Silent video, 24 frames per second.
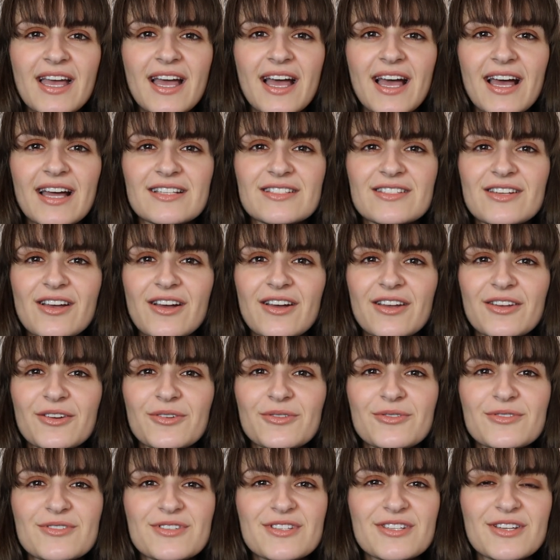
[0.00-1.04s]
And I
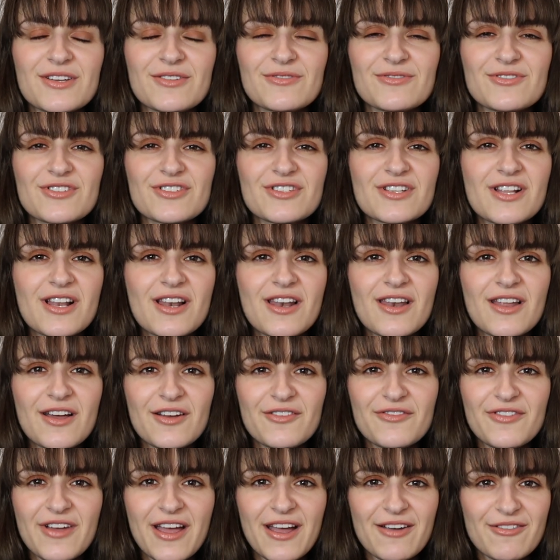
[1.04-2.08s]
also just
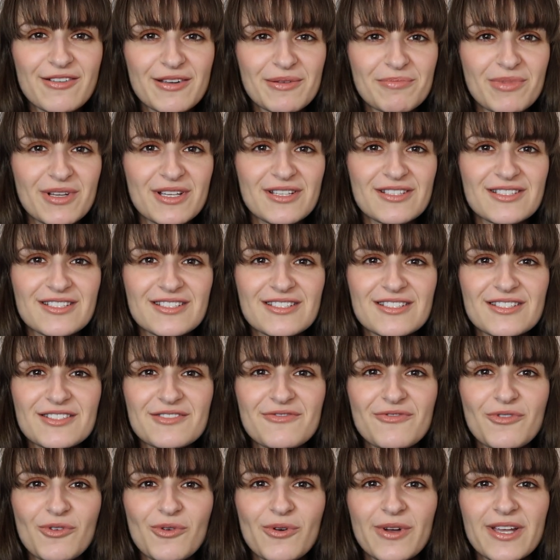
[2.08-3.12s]
love Eric Burdon's
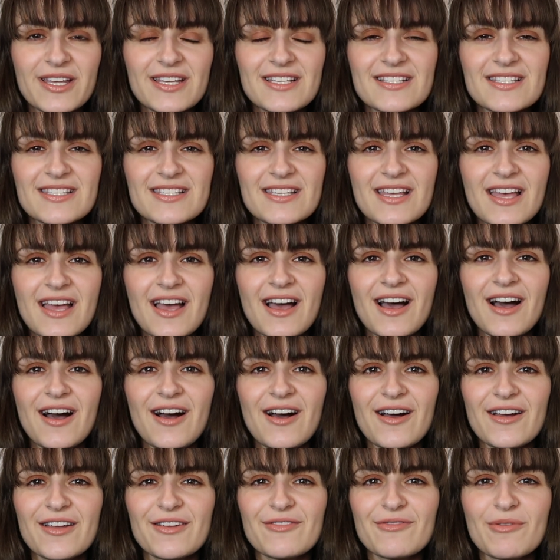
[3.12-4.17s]
voice.
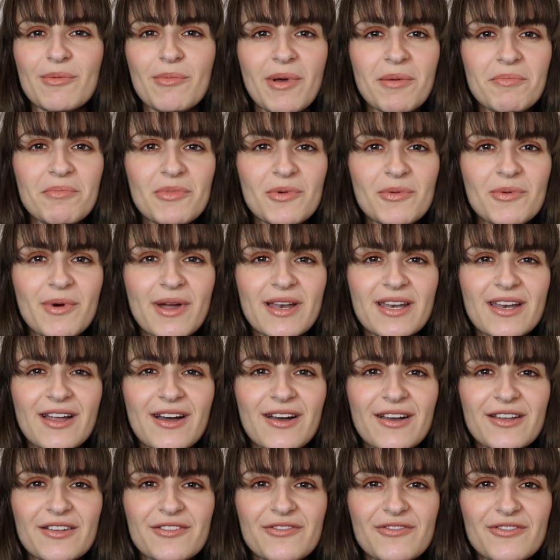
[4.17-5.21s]
I remember when
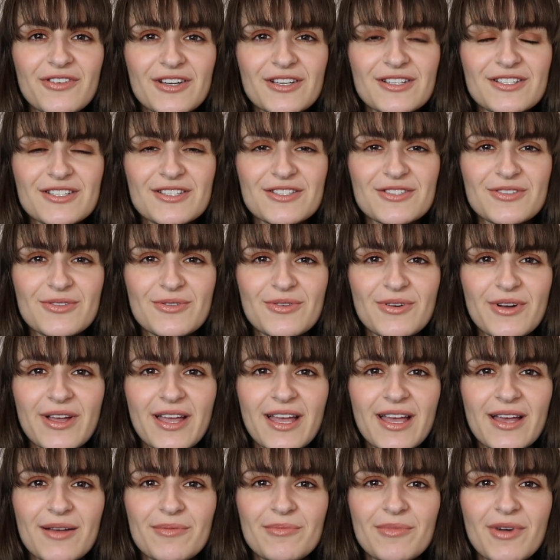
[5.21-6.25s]
I first saw
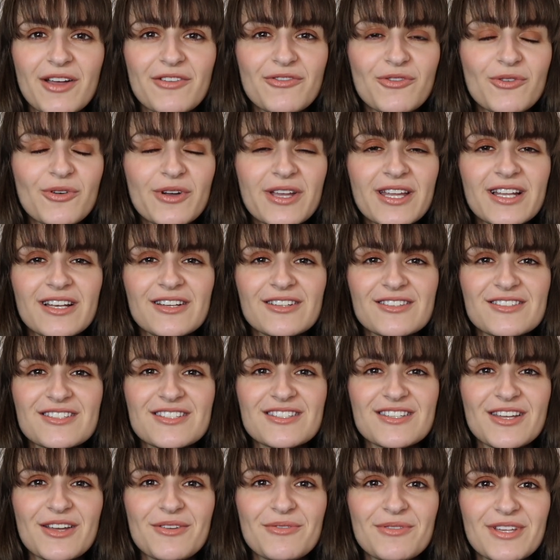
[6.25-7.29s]
him, I thought he looked
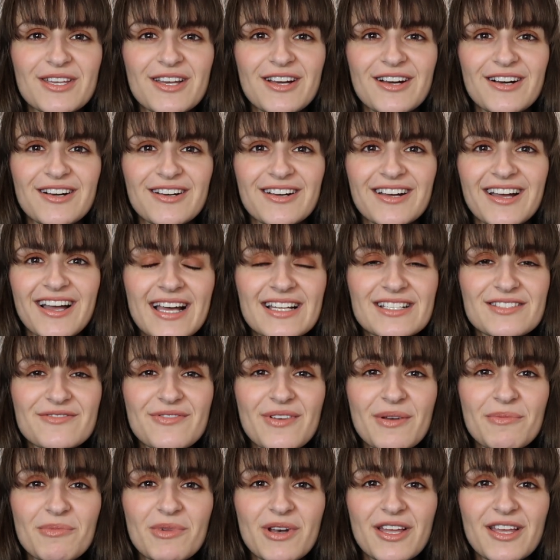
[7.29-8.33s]
so young. And
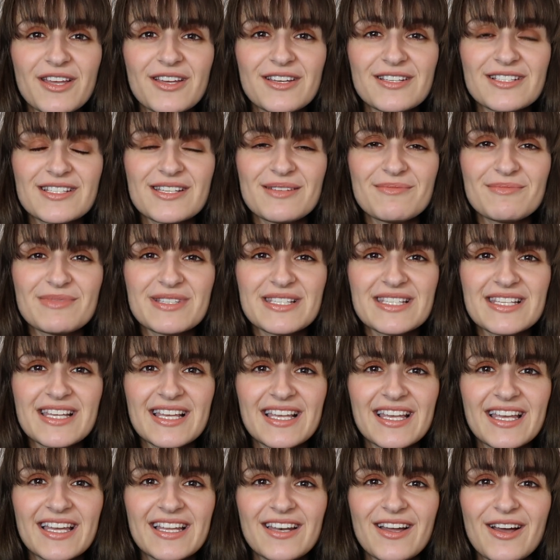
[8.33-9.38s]
then when I heard him
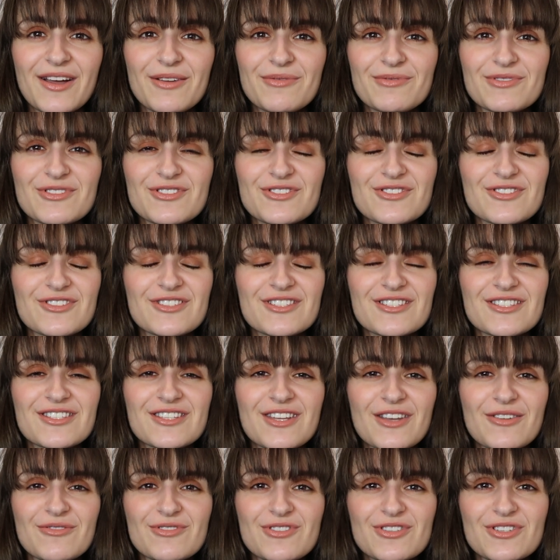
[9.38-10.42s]
singing, I was just
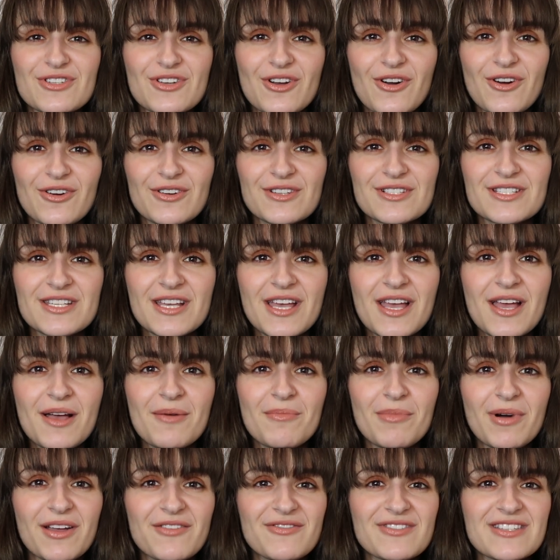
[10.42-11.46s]
so shocked
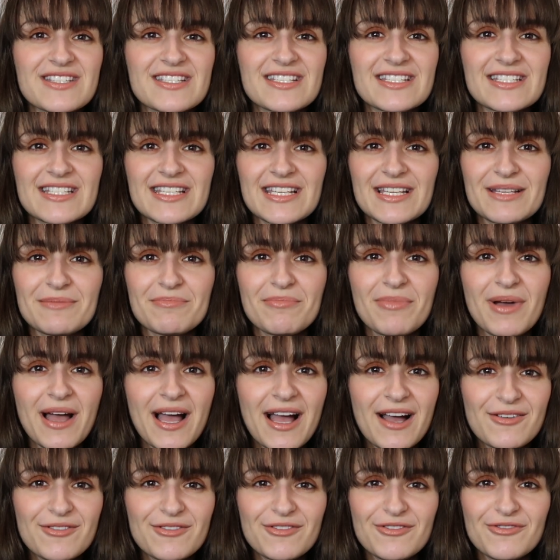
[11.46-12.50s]
by this deep,
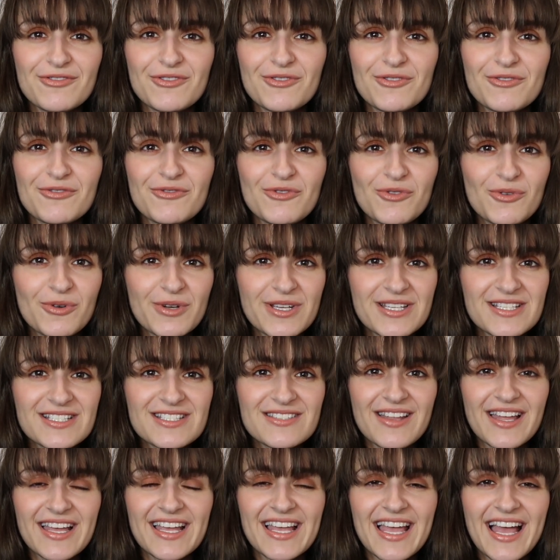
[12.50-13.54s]
powerful voice
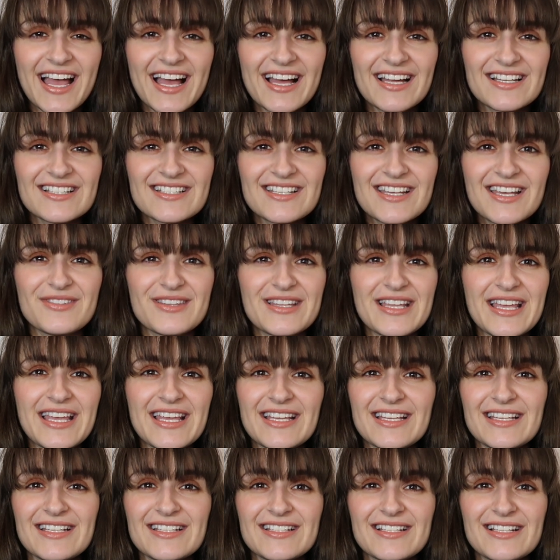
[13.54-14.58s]
that he had.
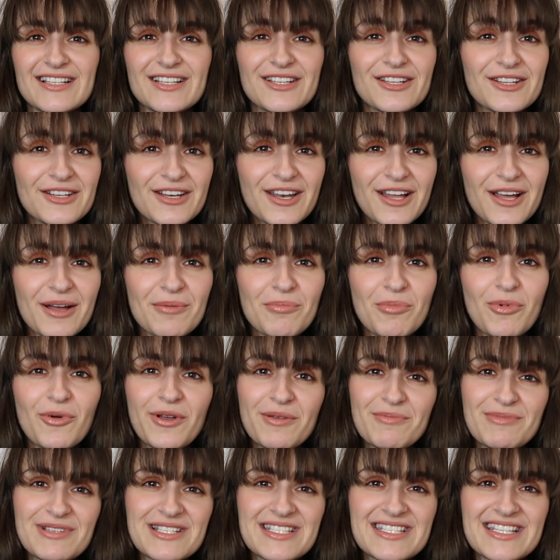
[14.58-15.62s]
He looked like a
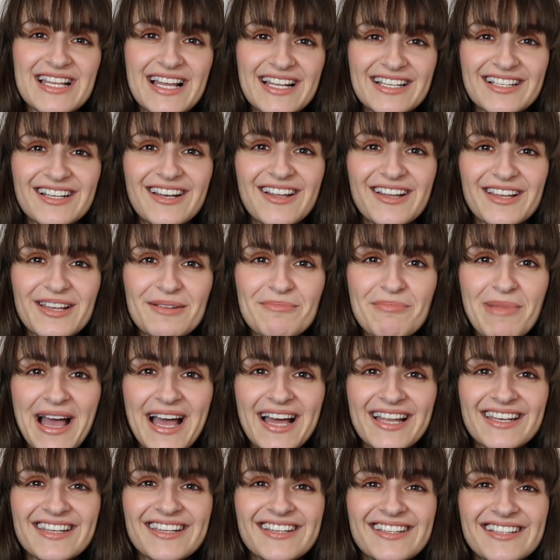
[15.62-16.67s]
boy, but sang like a
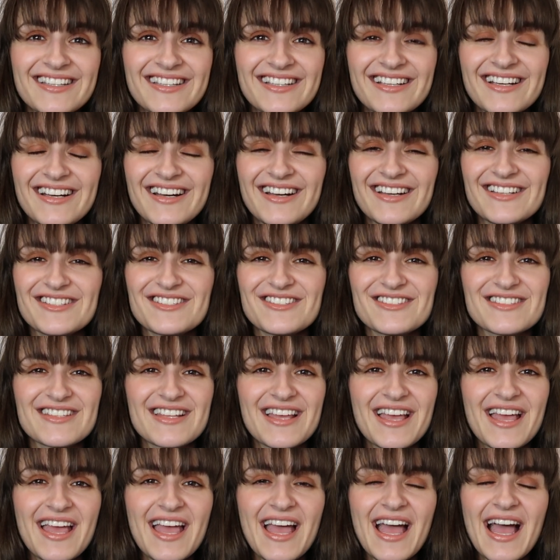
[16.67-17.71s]
man. I just
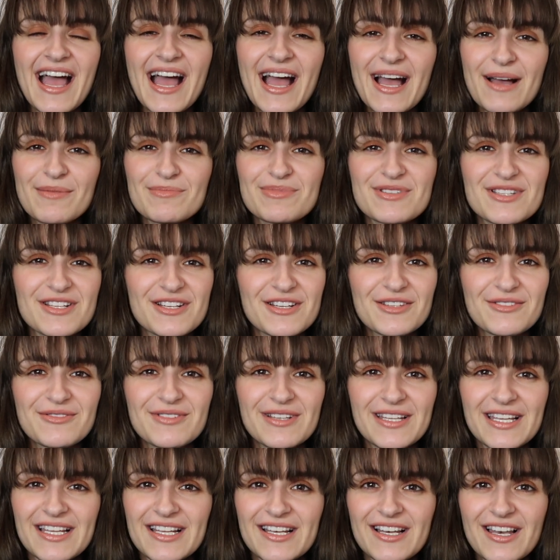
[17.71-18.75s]

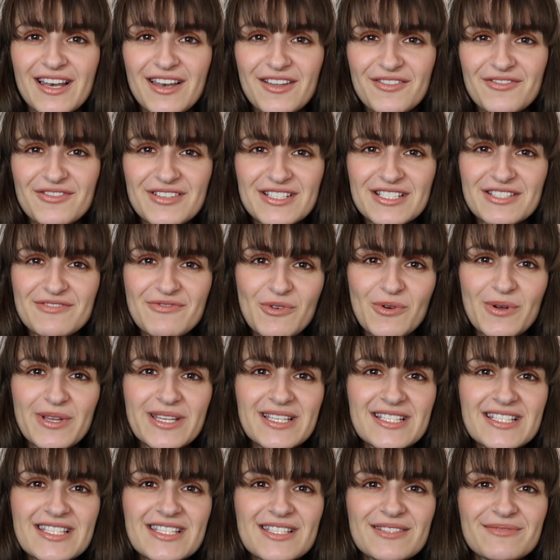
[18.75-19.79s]
absolutely love his
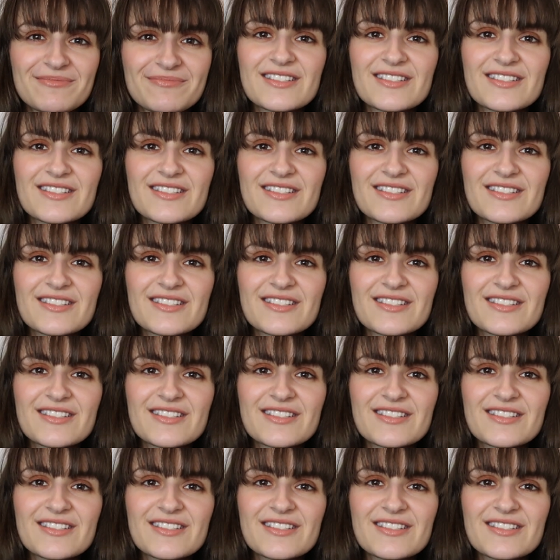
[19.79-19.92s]
voice.